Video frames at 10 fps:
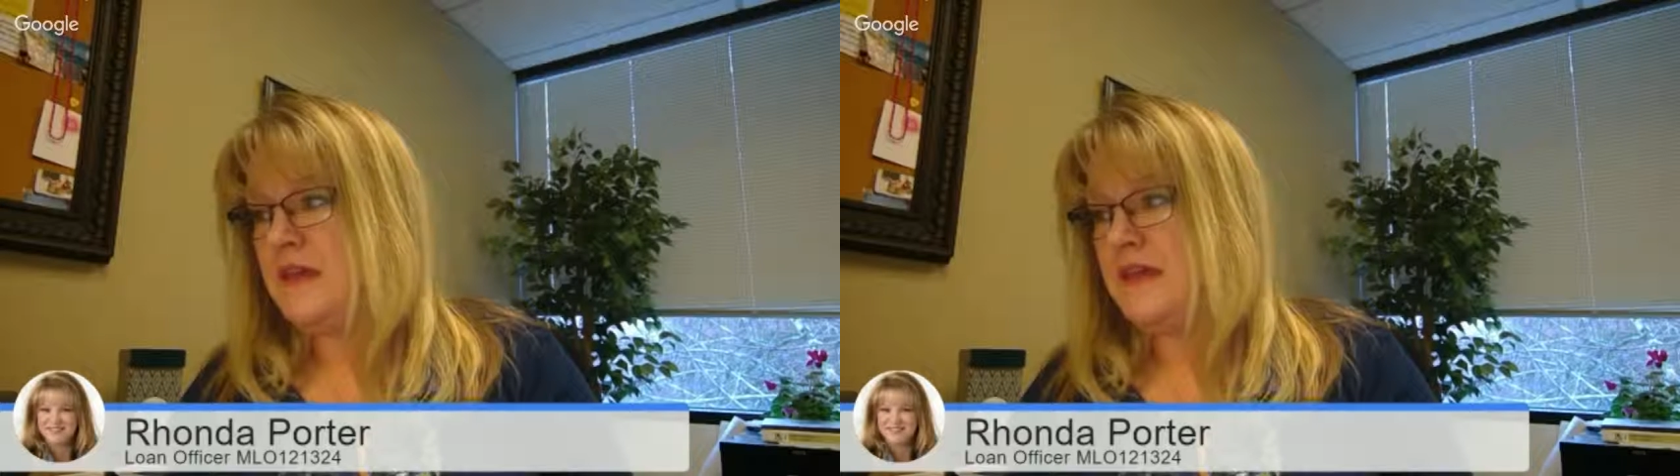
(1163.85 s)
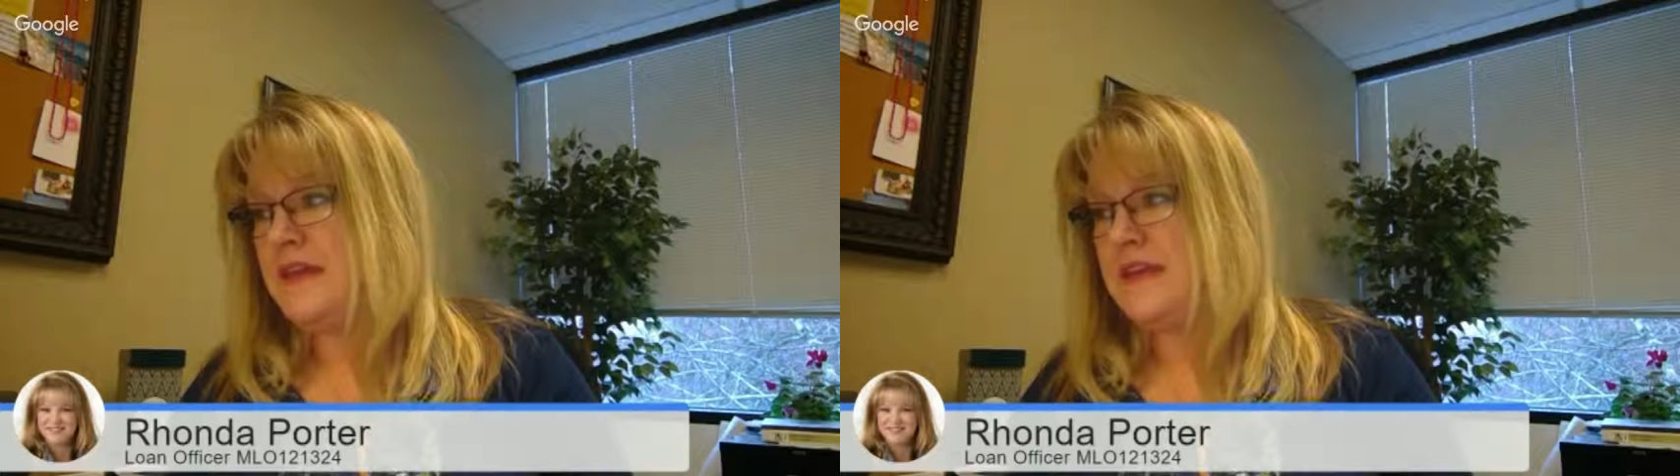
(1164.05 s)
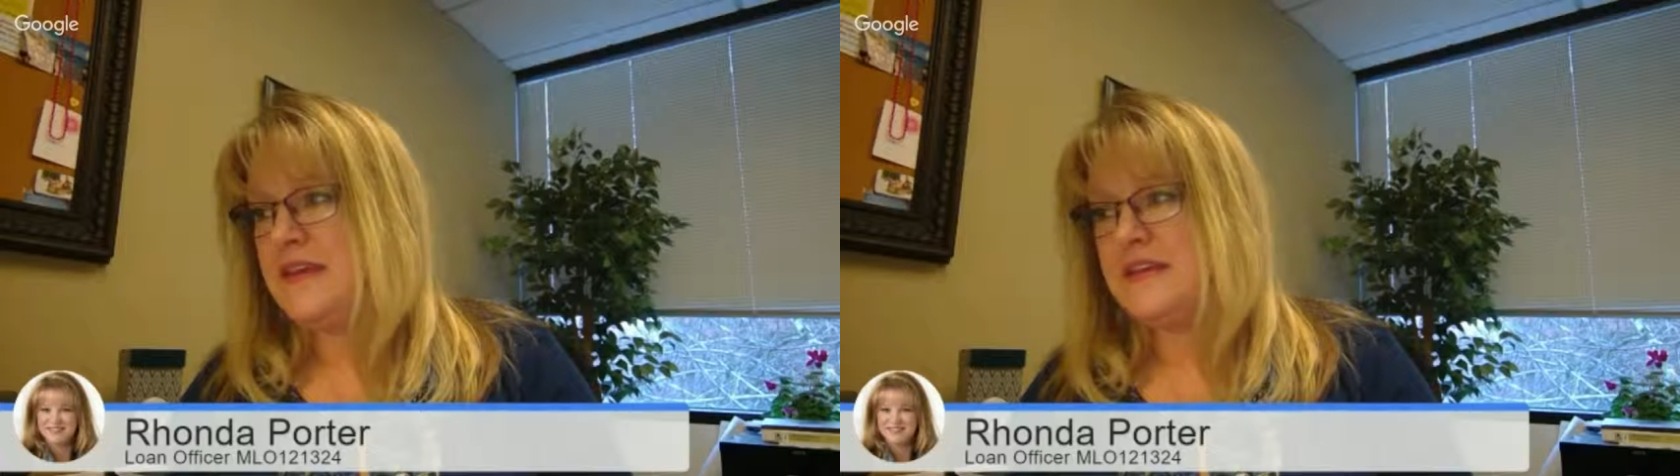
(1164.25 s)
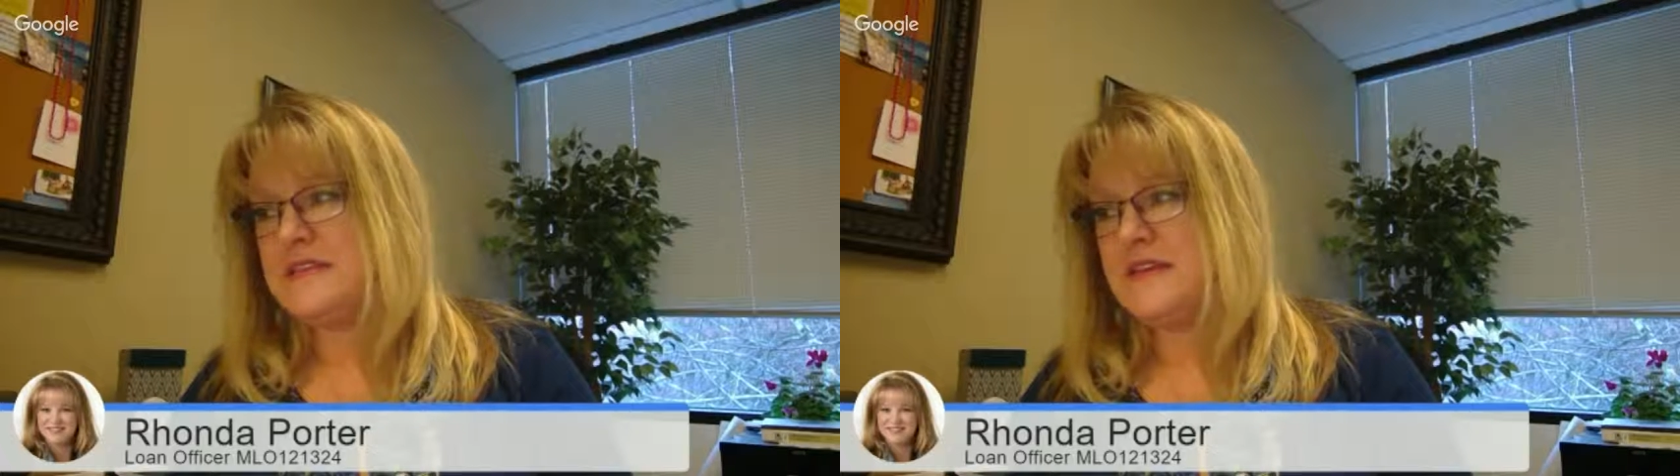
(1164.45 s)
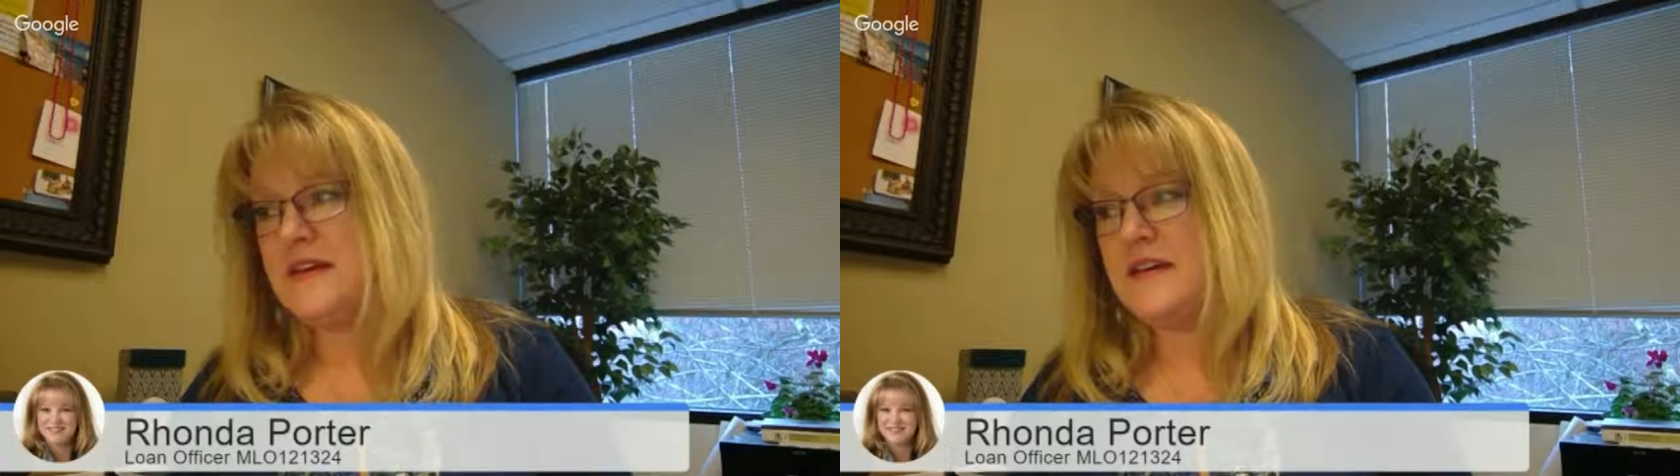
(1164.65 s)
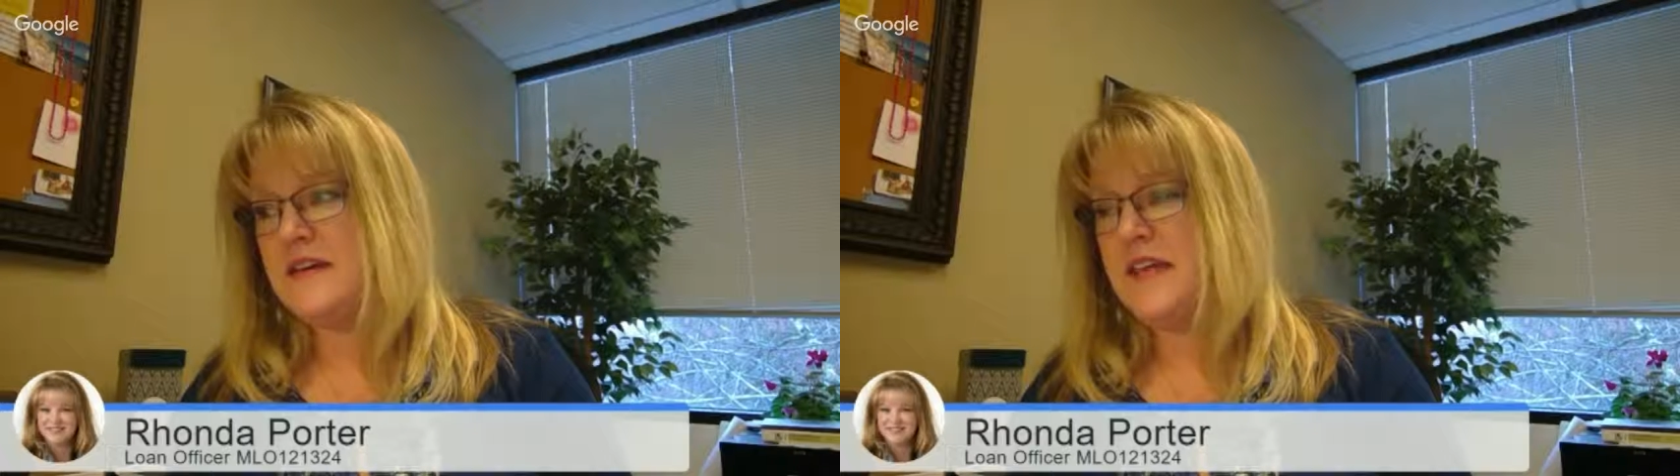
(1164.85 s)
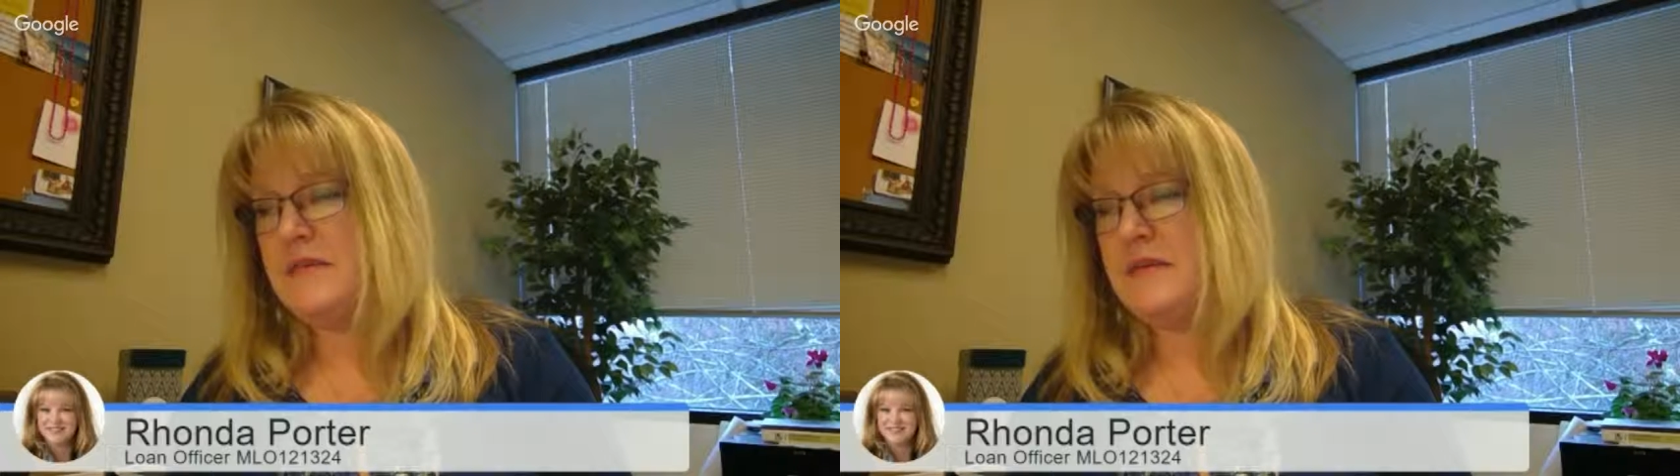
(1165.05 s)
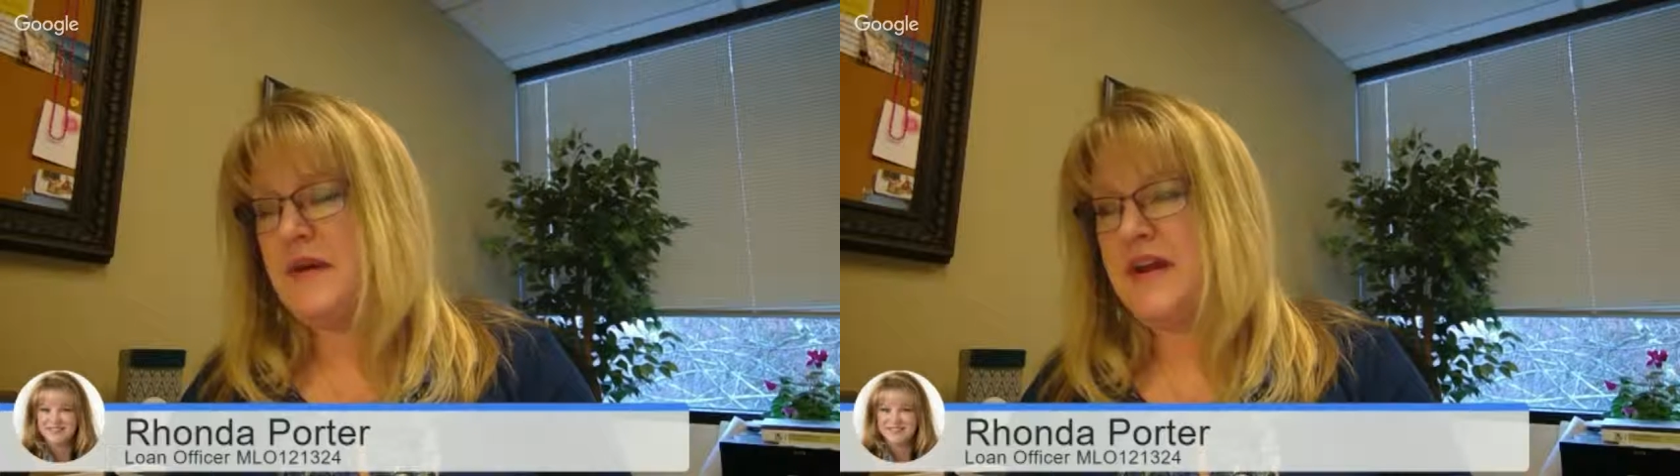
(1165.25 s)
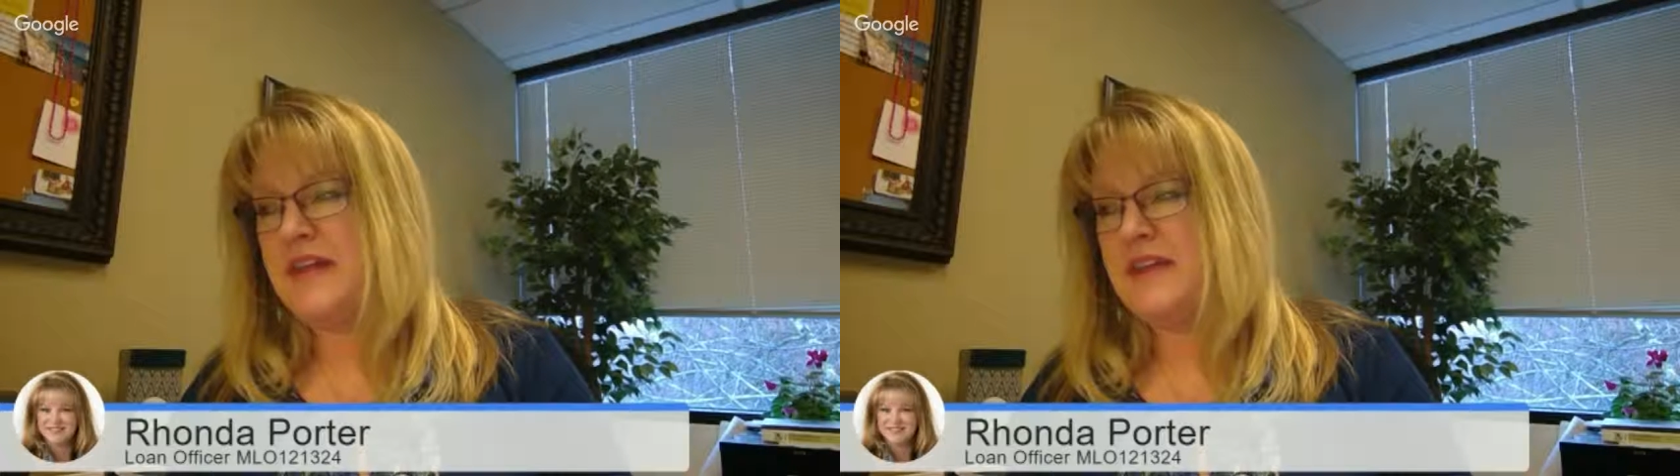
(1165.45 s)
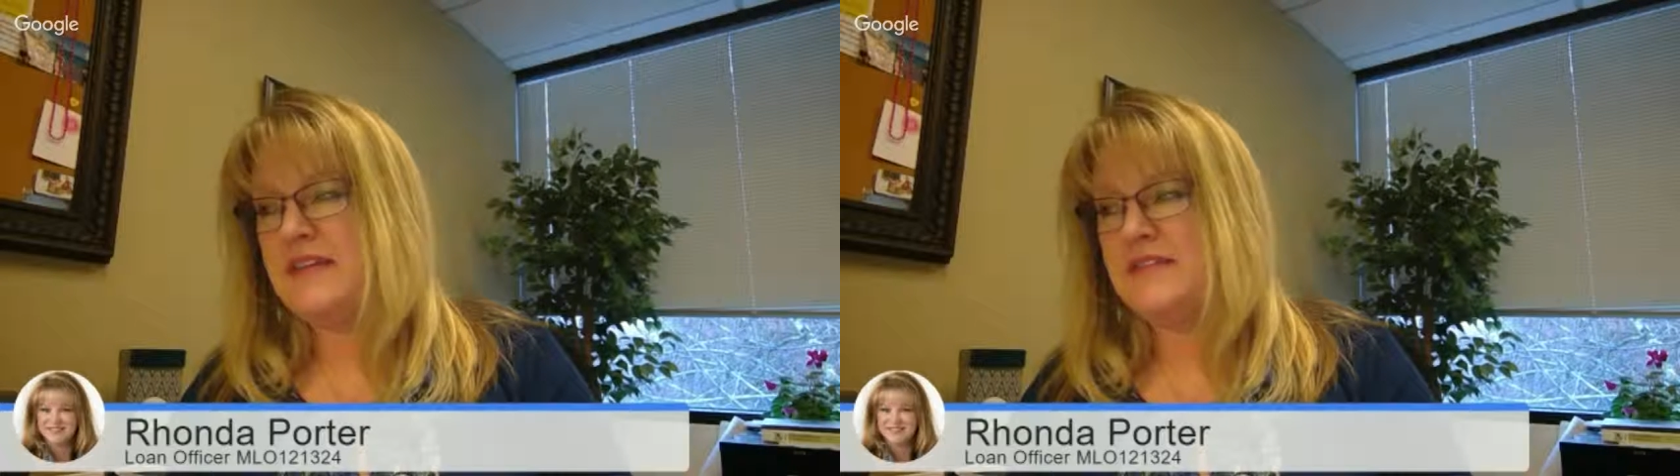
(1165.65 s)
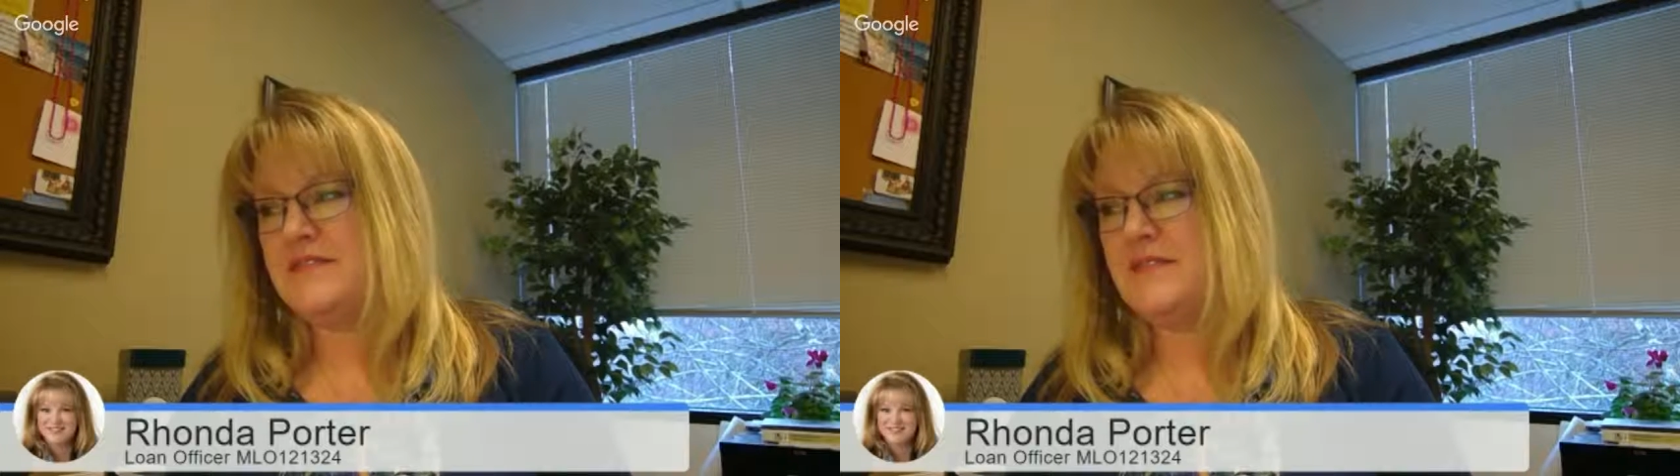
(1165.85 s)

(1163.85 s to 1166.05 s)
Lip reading: it is, I've been writing it